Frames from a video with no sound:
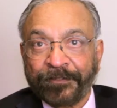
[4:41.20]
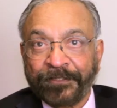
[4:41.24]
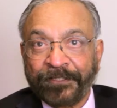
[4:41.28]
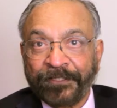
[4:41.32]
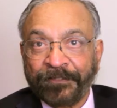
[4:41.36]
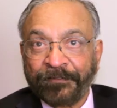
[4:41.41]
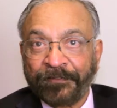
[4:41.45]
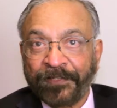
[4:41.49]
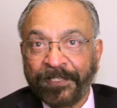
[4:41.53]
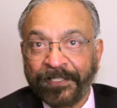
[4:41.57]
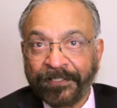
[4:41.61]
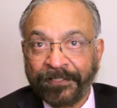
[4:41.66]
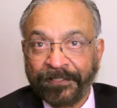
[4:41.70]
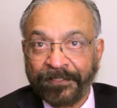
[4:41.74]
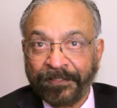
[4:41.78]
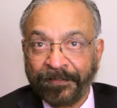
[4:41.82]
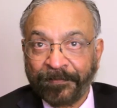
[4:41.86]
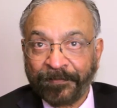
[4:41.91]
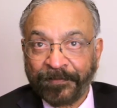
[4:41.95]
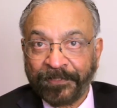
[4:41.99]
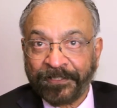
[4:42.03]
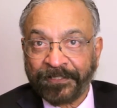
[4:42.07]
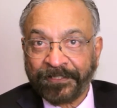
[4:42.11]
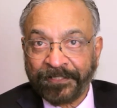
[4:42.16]
divided
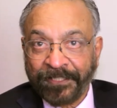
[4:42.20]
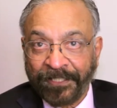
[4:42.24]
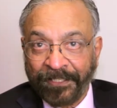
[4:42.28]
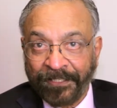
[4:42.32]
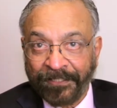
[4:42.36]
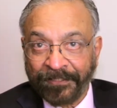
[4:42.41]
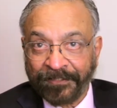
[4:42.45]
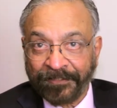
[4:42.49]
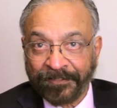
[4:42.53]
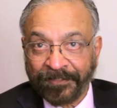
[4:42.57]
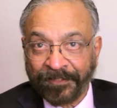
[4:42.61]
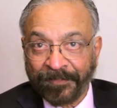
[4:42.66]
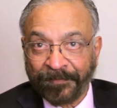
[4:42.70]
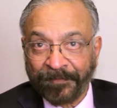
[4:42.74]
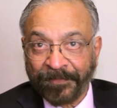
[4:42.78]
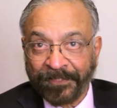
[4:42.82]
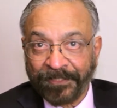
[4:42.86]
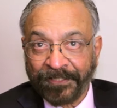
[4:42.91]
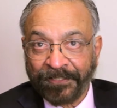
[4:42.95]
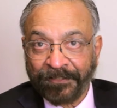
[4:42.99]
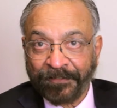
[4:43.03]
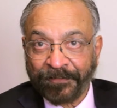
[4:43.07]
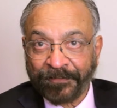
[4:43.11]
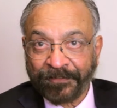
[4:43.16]
up the task
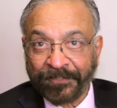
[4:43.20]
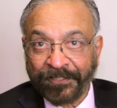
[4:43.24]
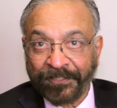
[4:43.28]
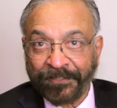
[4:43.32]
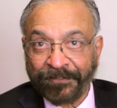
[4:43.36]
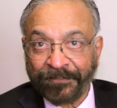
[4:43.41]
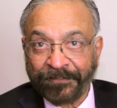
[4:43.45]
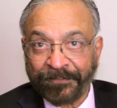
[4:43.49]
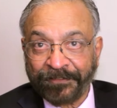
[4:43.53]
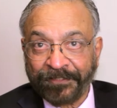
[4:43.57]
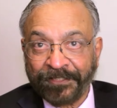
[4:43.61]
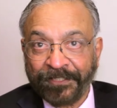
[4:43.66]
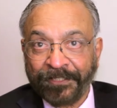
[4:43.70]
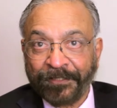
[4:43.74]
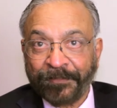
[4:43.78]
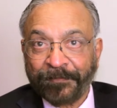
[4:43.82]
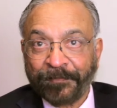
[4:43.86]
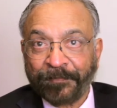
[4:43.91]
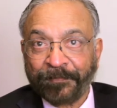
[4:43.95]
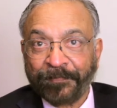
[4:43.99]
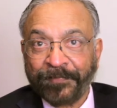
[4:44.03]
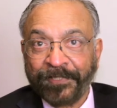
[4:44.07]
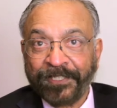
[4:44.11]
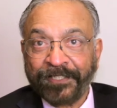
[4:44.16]
among ourselves
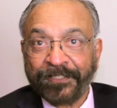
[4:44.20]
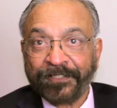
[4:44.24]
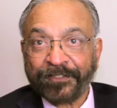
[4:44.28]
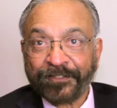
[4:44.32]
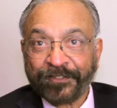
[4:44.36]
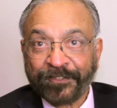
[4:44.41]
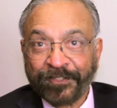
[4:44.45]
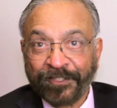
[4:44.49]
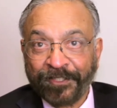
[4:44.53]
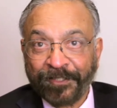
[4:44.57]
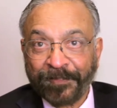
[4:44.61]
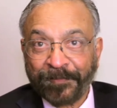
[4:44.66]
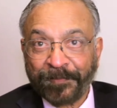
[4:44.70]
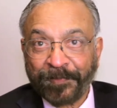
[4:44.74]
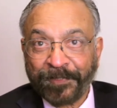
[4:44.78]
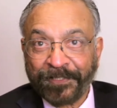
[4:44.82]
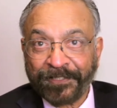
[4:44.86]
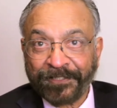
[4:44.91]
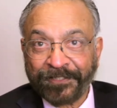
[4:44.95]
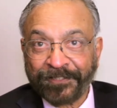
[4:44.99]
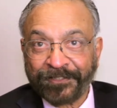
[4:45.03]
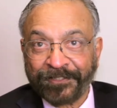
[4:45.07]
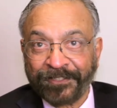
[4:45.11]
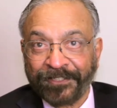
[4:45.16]
made a
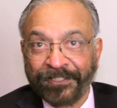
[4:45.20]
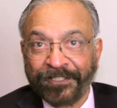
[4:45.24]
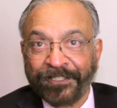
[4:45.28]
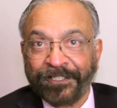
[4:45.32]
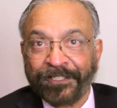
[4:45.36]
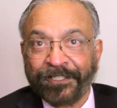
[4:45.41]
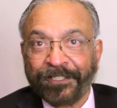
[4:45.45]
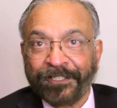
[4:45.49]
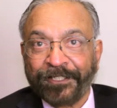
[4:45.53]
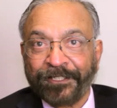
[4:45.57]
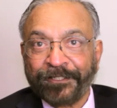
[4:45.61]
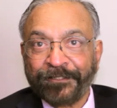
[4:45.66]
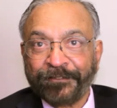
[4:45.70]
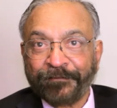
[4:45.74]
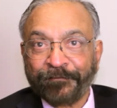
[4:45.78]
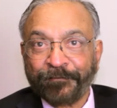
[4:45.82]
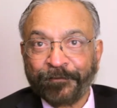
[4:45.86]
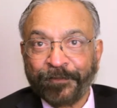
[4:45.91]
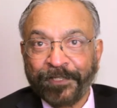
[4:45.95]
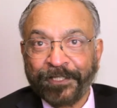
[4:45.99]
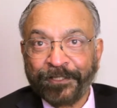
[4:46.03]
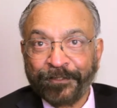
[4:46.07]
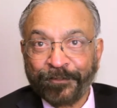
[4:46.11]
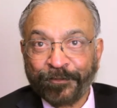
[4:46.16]
syllabus
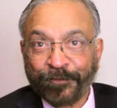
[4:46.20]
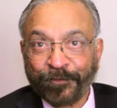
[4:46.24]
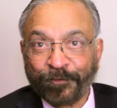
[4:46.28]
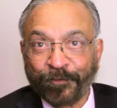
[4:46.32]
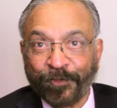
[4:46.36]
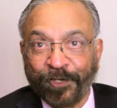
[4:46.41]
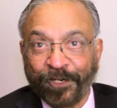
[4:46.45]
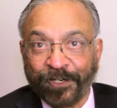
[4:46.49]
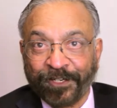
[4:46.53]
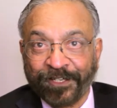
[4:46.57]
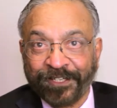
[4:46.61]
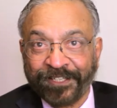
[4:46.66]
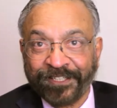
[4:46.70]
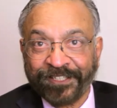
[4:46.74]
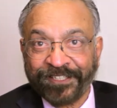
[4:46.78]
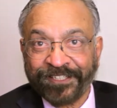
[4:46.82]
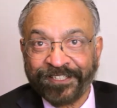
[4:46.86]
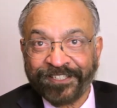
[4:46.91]
and went to work